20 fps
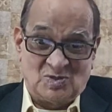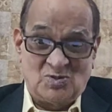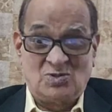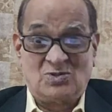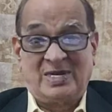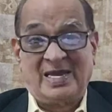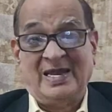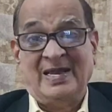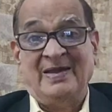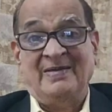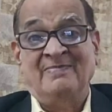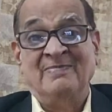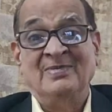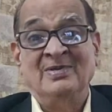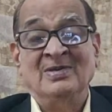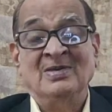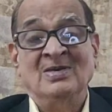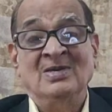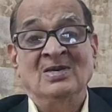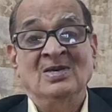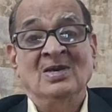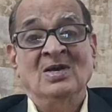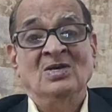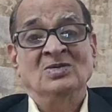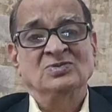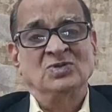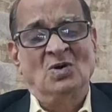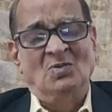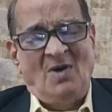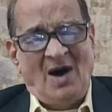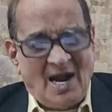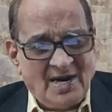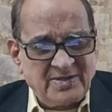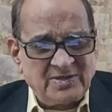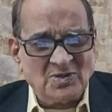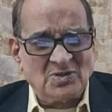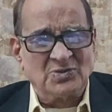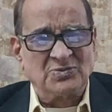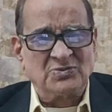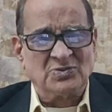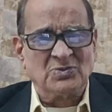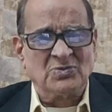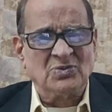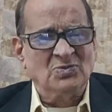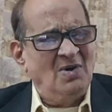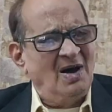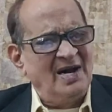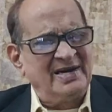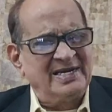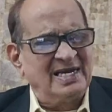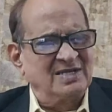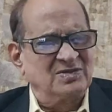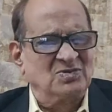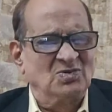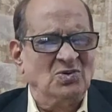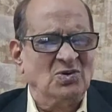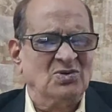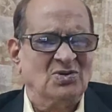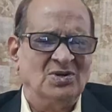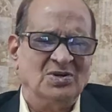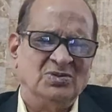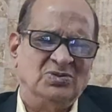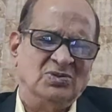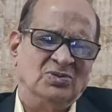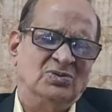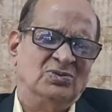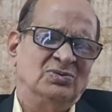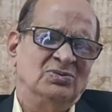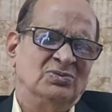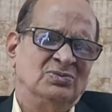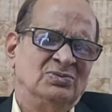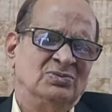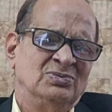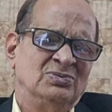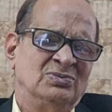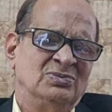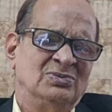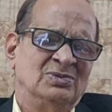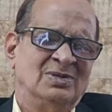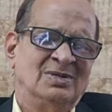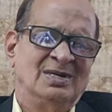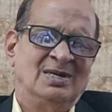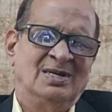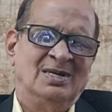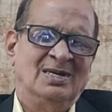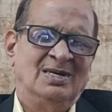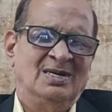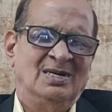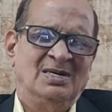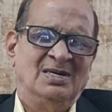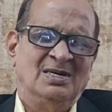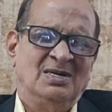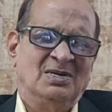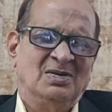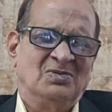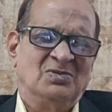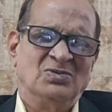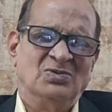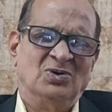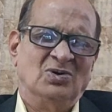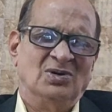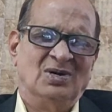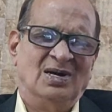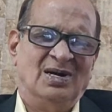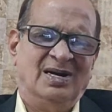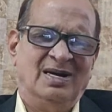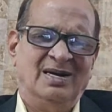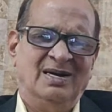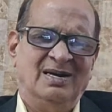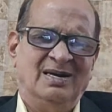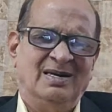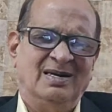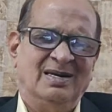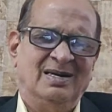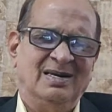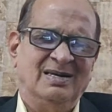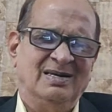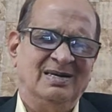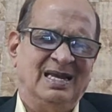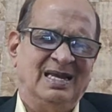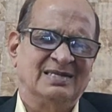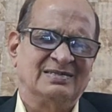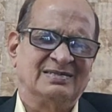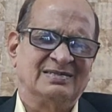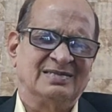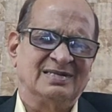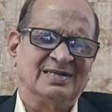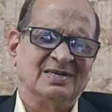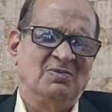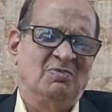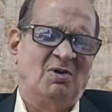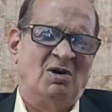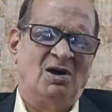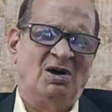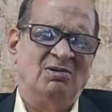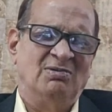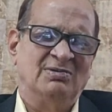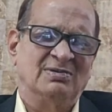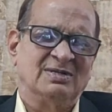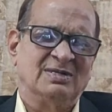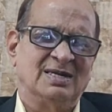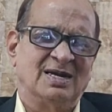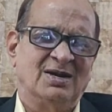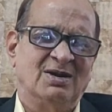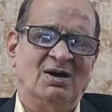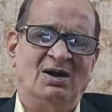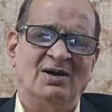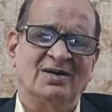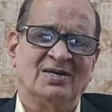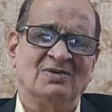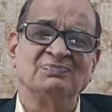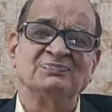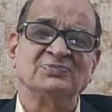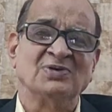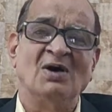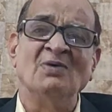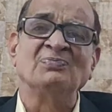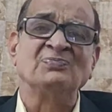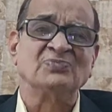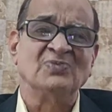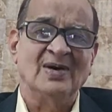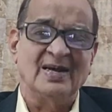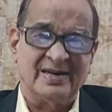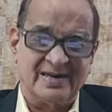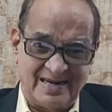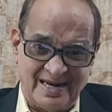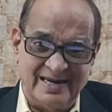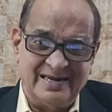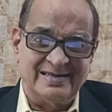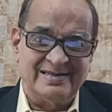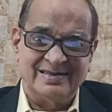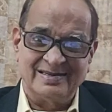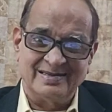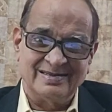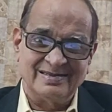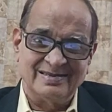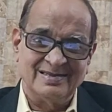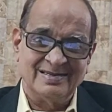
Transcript: Okay? So what you should do, what does Google do? Google has evolved a lot of software, right?